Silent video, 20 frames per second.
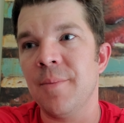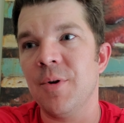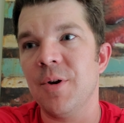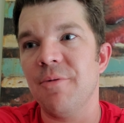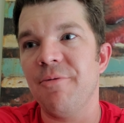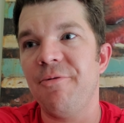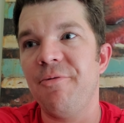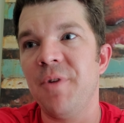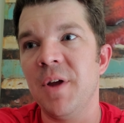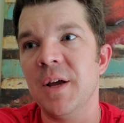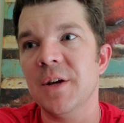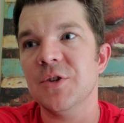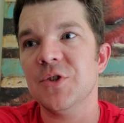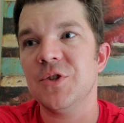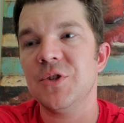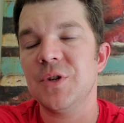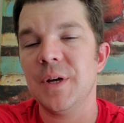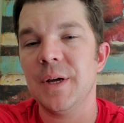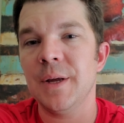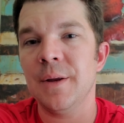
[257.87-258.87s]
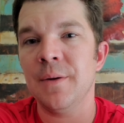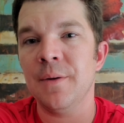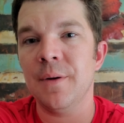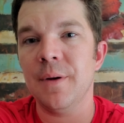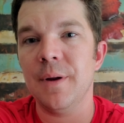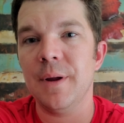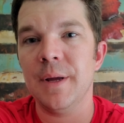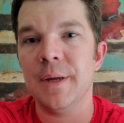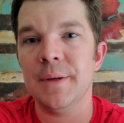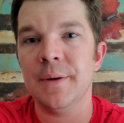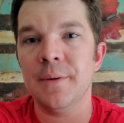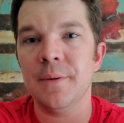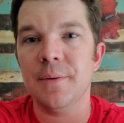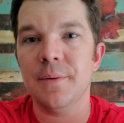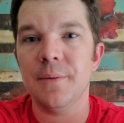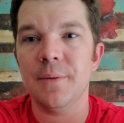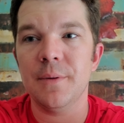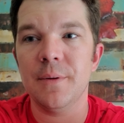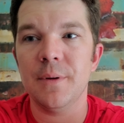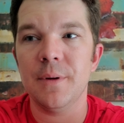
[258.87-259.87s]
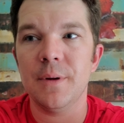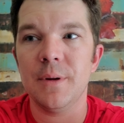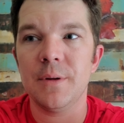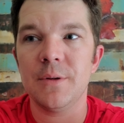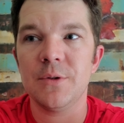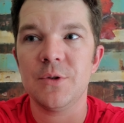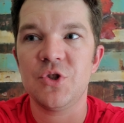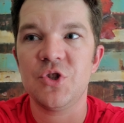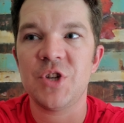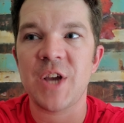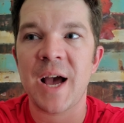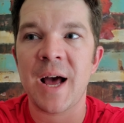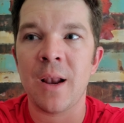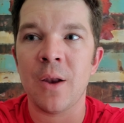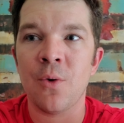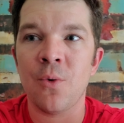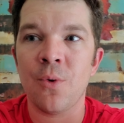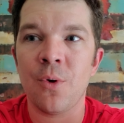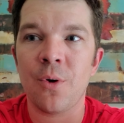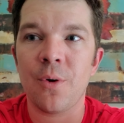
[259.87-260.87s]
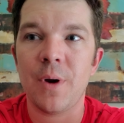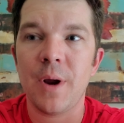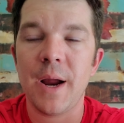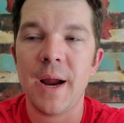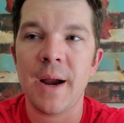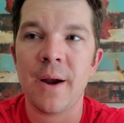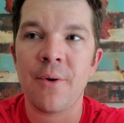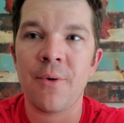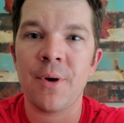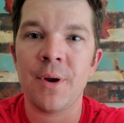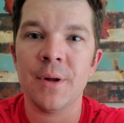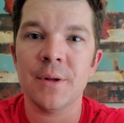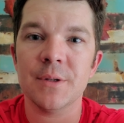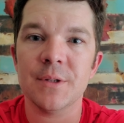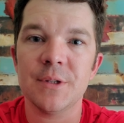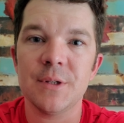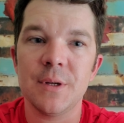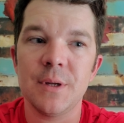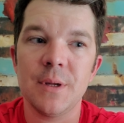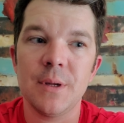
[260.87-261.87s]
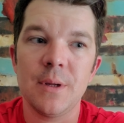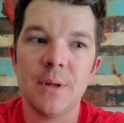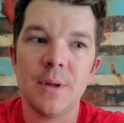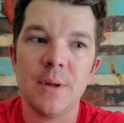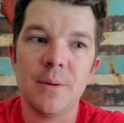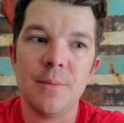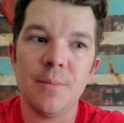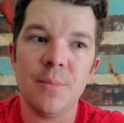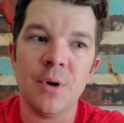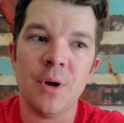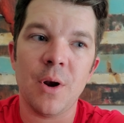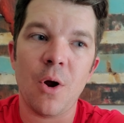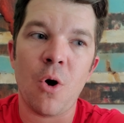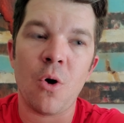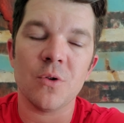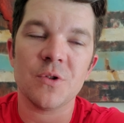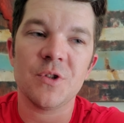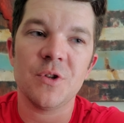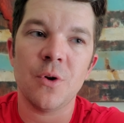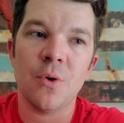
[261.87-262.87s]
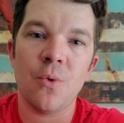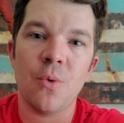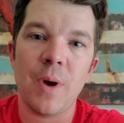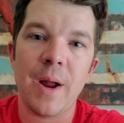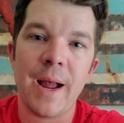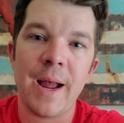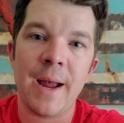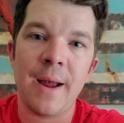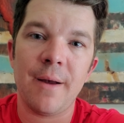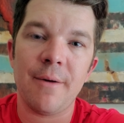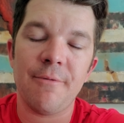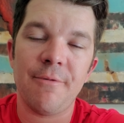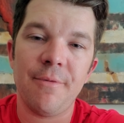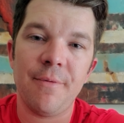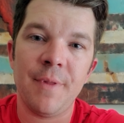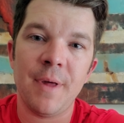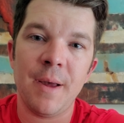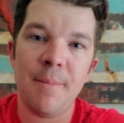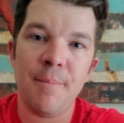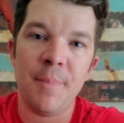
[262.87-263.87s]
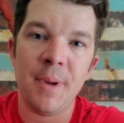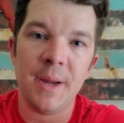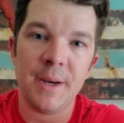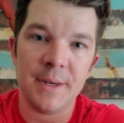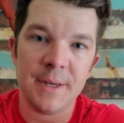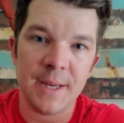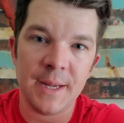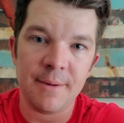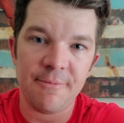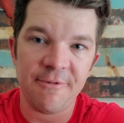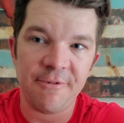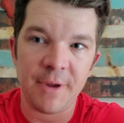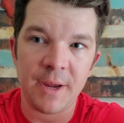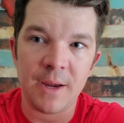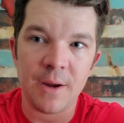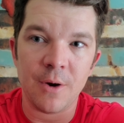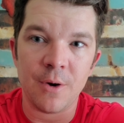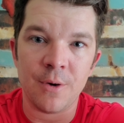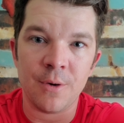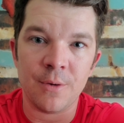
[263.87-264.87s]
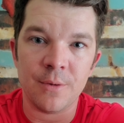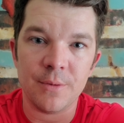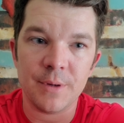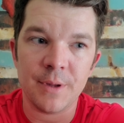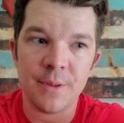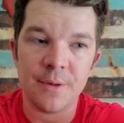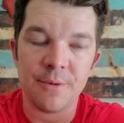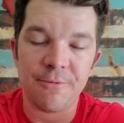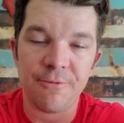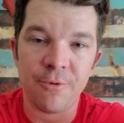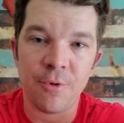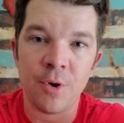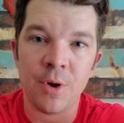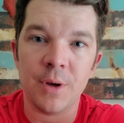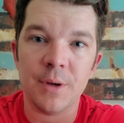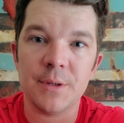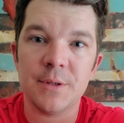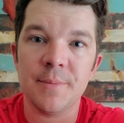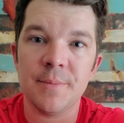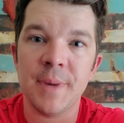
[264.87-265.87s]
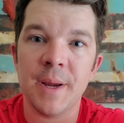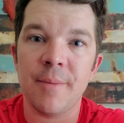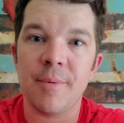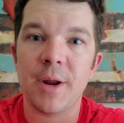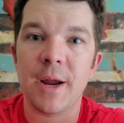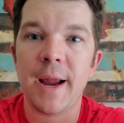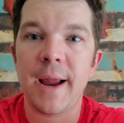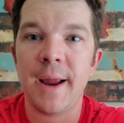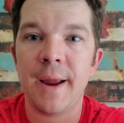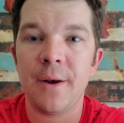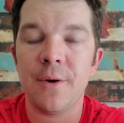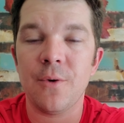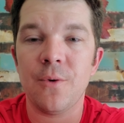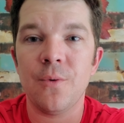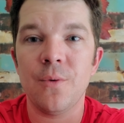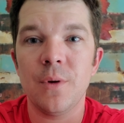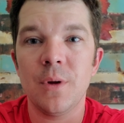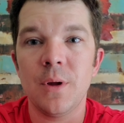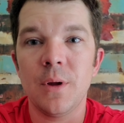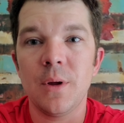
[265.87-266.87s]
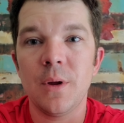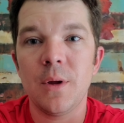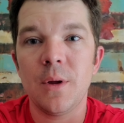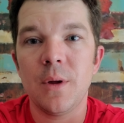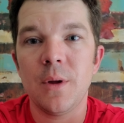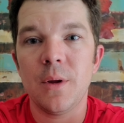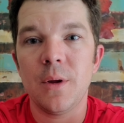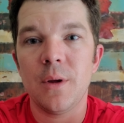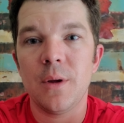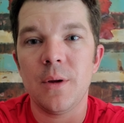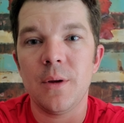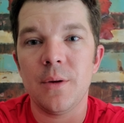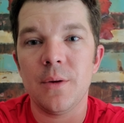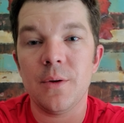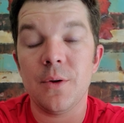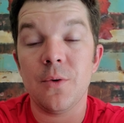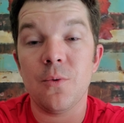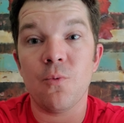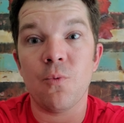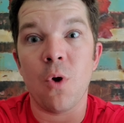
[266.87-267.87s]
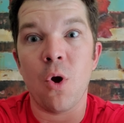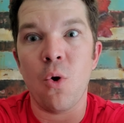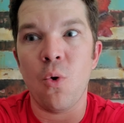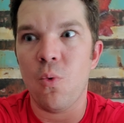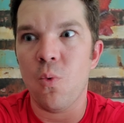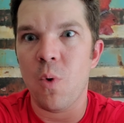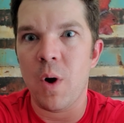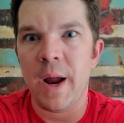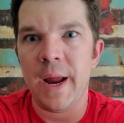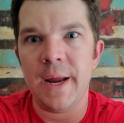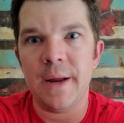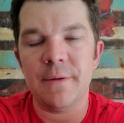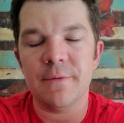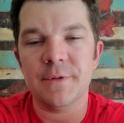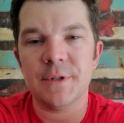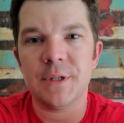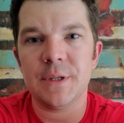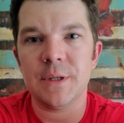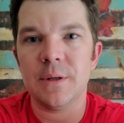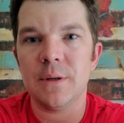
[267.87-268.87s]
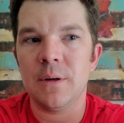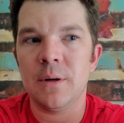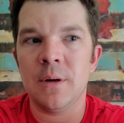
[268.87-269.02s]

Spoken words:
fish in shallower areas, but also have that big deep V hull in the front to be able to handle rogue waves.